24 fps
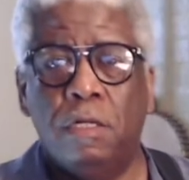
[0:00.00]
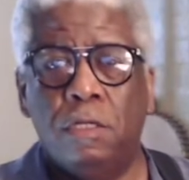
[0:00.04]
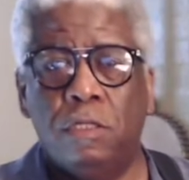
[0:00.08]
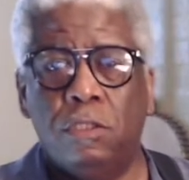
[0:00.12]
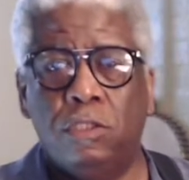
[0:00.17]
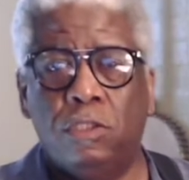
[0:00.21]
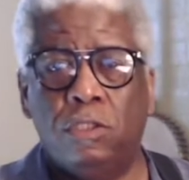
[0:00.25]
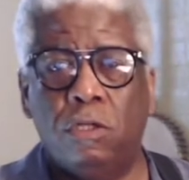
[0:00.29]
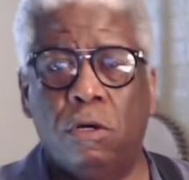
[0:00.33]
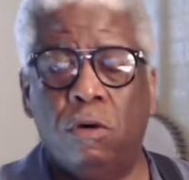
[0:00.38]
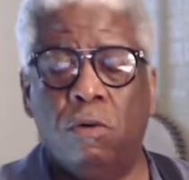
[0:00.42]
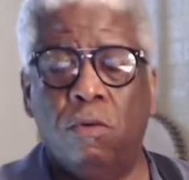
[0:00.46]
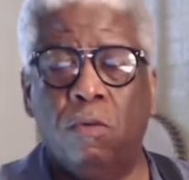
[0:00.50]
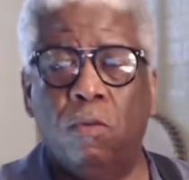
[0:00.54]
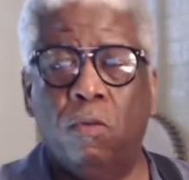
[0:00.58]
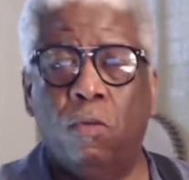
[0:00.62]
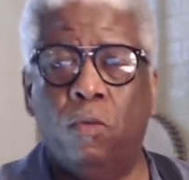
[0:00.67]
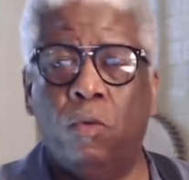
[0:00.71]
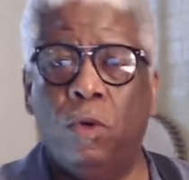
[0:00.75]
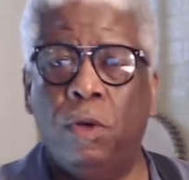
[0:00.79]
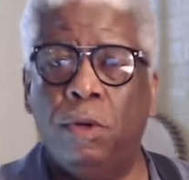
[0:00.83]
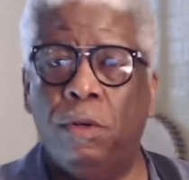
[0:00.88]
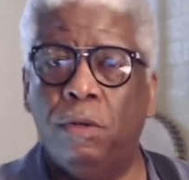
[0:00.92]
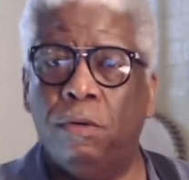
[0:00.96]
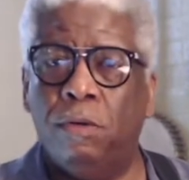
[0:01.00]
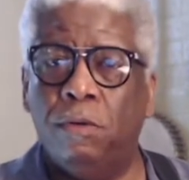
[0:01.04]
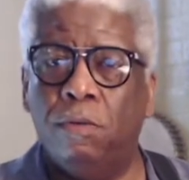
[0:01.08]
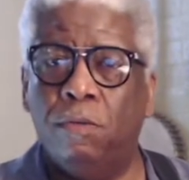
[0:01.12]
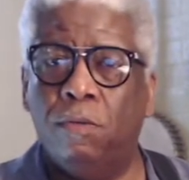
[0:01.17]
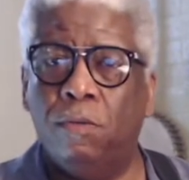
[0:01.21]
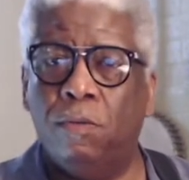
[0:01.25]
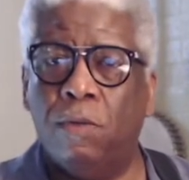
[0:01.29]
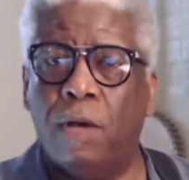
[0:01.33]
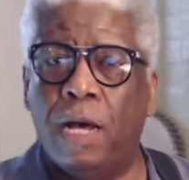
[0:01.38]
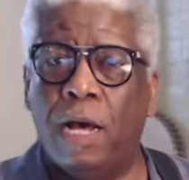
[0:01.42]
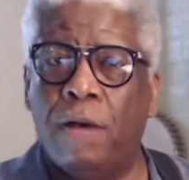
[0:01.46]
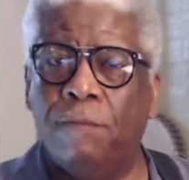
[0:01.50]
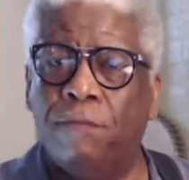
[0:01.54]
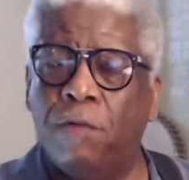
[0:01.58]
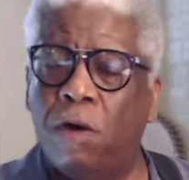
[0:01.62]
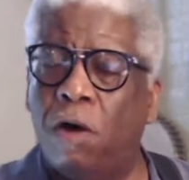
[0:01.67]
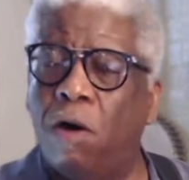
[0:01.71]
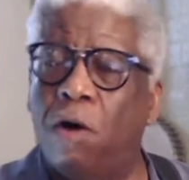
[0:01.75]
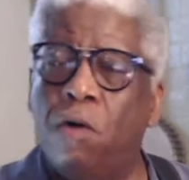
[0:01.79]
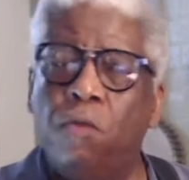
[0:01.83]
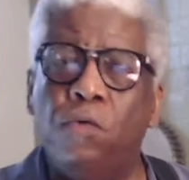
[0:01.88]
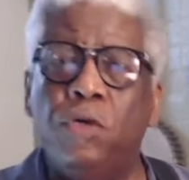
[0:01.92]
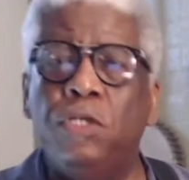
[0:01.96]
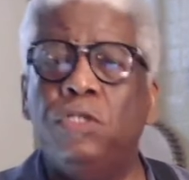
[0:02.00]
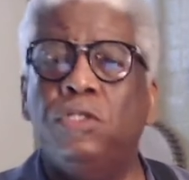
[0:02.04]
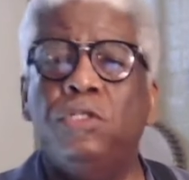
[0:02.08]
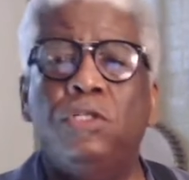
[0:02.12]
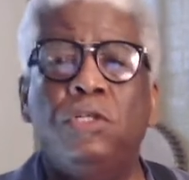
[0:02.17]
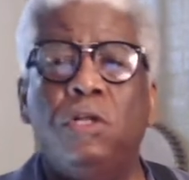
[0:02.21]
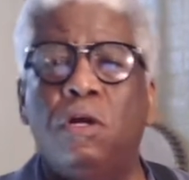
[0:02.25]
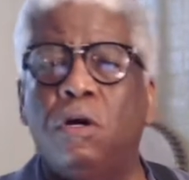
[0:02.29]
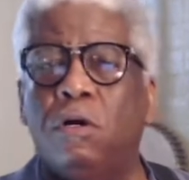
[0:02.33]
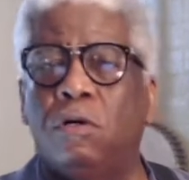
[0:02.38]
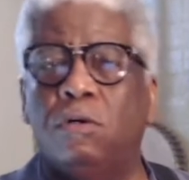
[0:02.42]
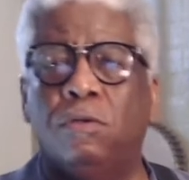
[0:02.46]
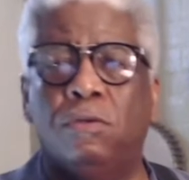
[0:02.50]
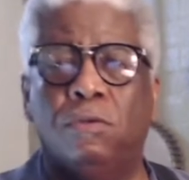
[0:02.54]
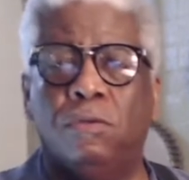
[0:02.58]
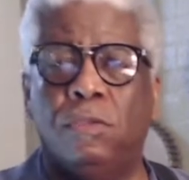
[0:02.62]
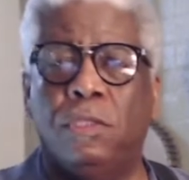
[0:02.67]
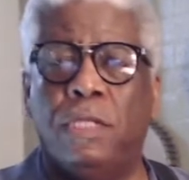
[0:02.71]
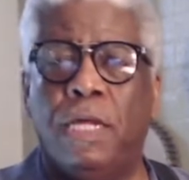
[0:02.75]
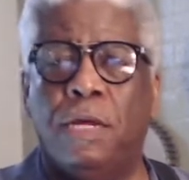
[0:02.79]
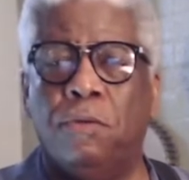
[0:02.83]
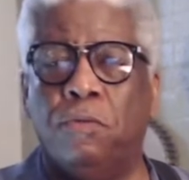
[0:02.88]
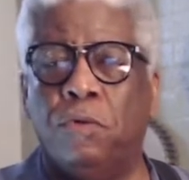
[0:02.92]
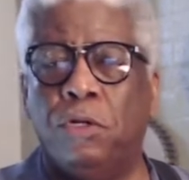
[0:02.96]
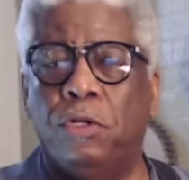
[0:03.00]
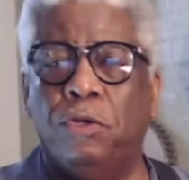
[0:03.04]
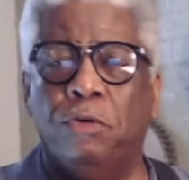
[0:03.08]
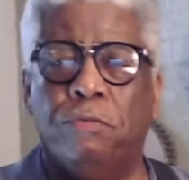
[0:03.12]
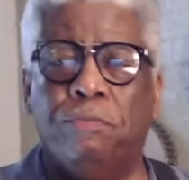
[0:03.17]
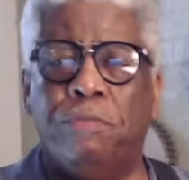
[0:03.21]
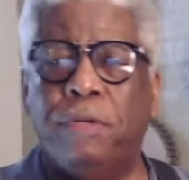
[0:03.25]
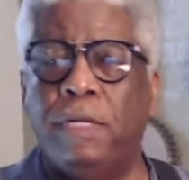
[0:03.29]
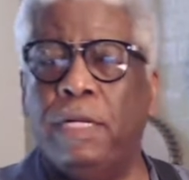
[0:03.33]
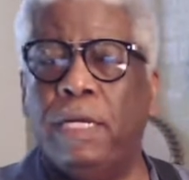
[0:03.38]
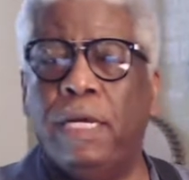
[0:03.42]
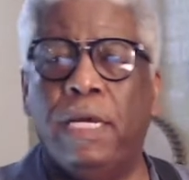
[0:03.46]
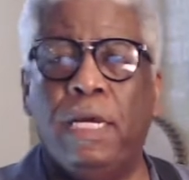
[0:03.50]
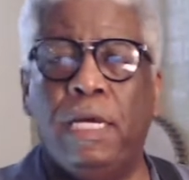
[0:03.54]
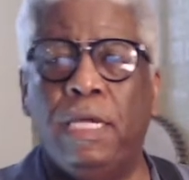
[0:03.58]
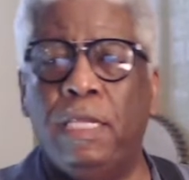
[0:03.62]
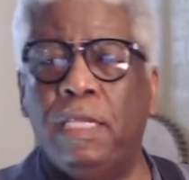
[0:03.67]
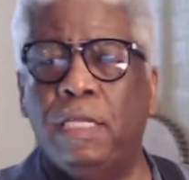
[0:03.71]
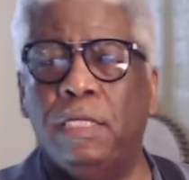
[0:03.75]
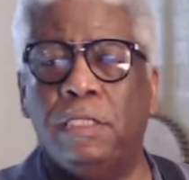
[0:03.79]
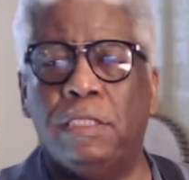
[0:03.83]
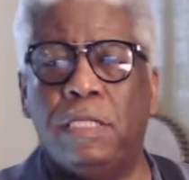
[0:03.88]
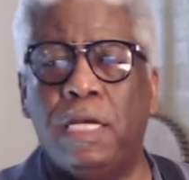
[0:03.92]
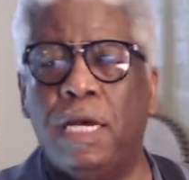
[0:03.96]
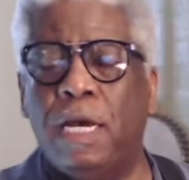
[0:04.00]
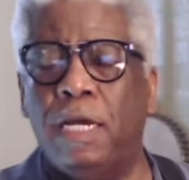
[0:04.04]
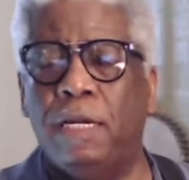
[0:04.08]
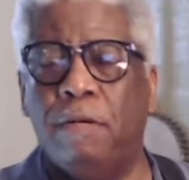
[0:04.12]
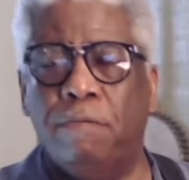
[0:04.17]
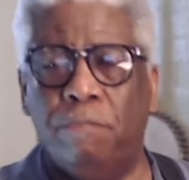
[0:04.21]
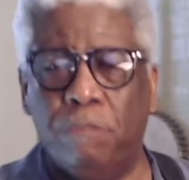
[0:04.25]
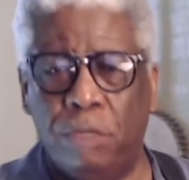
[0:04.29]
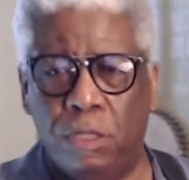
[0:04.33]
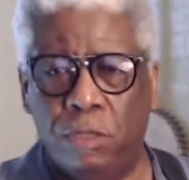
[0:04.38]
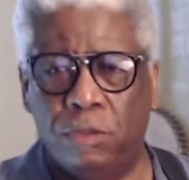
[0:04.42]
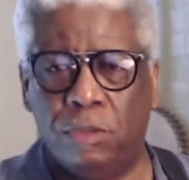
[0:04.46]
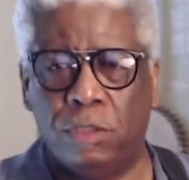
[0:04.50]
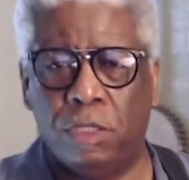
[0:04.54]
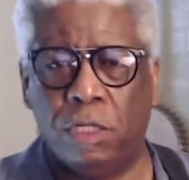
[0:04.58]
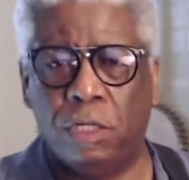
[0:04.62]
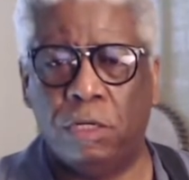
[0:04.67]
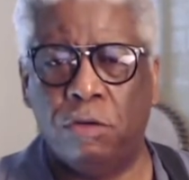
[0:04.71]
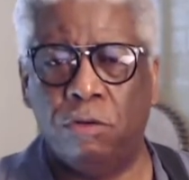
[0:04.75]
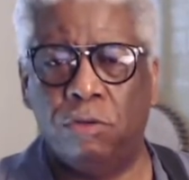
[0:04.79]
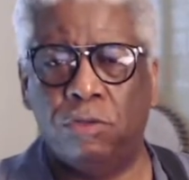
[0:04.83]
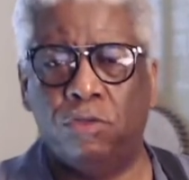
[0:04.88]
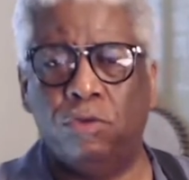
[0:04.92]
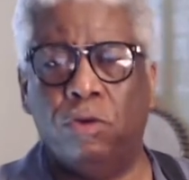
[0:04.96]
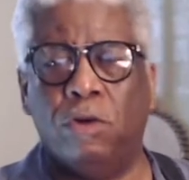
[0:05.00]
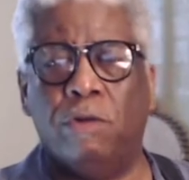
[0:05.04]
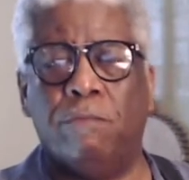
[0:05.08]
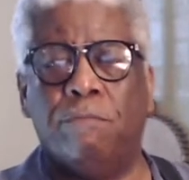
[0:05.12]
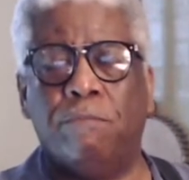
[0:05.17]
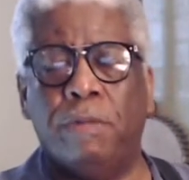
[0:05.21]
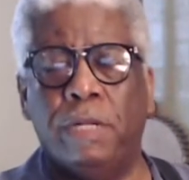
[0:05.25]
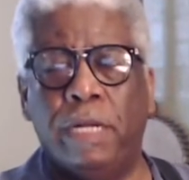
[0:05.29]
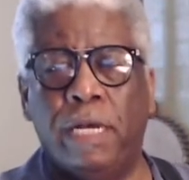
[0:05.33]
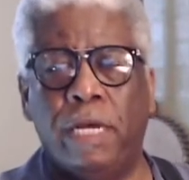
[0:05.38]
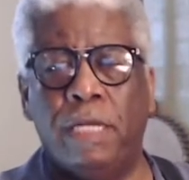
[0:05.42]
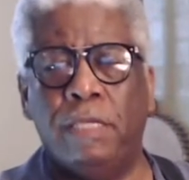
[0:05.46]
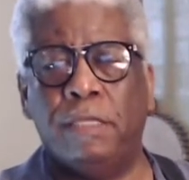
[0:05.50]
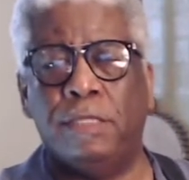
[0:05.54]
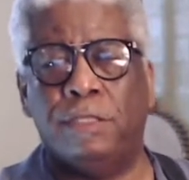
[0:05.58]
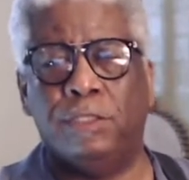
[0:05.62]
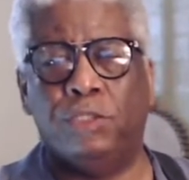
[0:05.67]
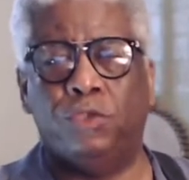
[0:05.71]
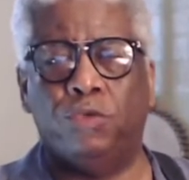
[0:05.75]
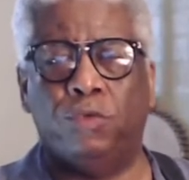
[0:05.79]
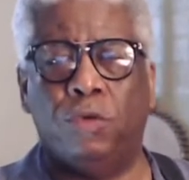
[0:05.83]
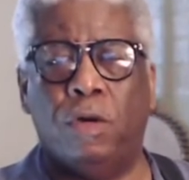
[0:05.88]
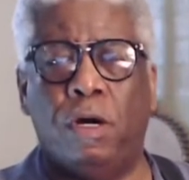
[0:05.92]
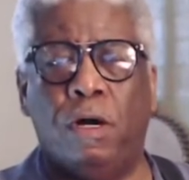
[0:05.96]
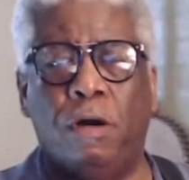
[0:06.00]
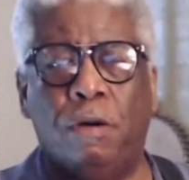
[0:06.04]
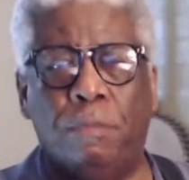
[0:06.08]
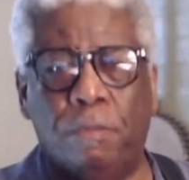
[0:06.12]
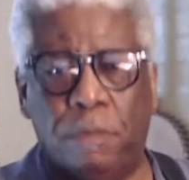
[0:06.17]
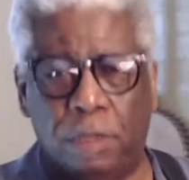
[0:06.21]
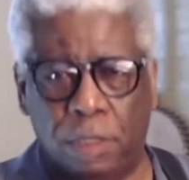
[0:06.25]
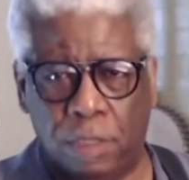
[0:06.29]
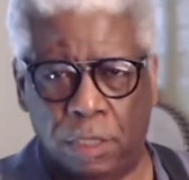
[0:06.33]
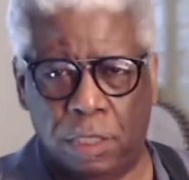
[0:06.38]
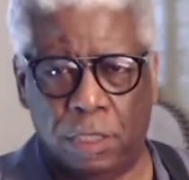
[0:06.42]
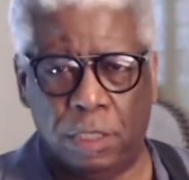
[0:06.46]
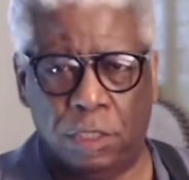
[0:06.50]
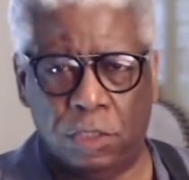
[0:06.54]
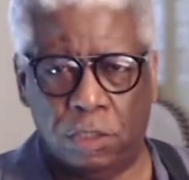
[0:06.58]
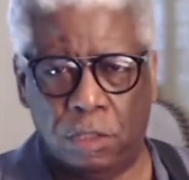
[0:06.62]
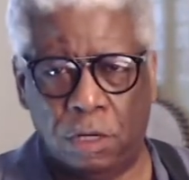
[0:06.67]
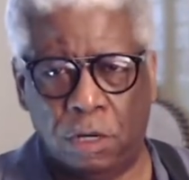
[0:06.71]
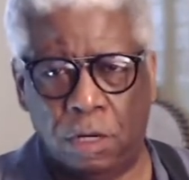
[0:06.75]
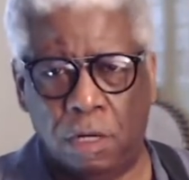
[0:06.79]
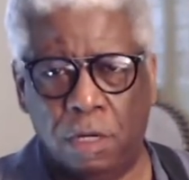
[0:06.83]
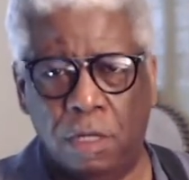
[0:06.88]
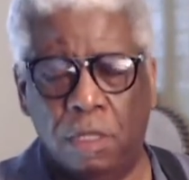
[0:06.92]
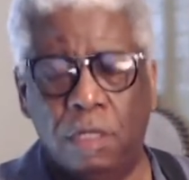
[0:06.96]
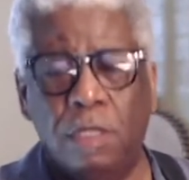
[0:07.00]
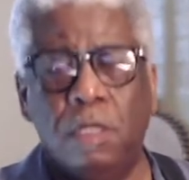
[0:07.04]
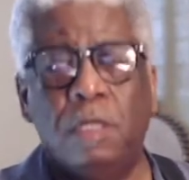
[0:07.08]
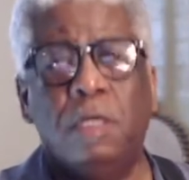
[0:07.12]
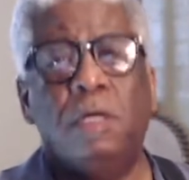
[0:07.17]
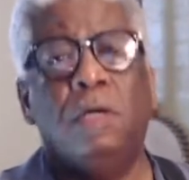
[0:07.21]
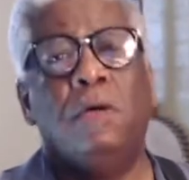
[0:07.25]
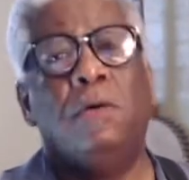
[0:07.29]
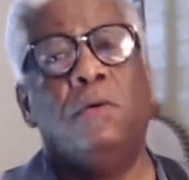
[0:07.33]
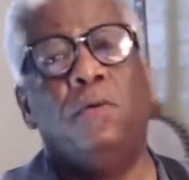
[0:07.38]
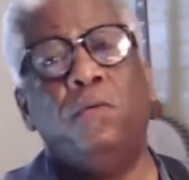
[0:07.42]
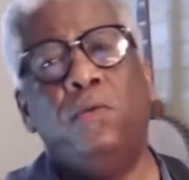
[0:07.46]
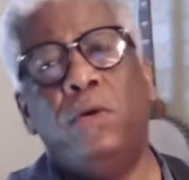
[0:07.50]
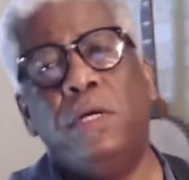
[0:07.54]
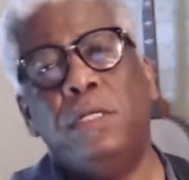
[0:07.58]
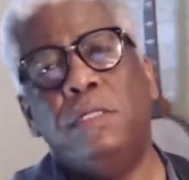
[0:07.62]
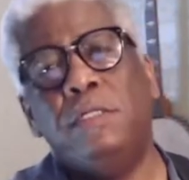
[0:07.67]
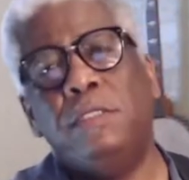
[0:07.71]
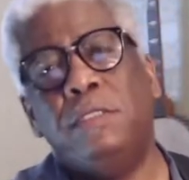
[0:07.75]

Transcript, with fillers: So when I've always known that when you're playing this kind of music, you're sort of playing the drum on the guitar. What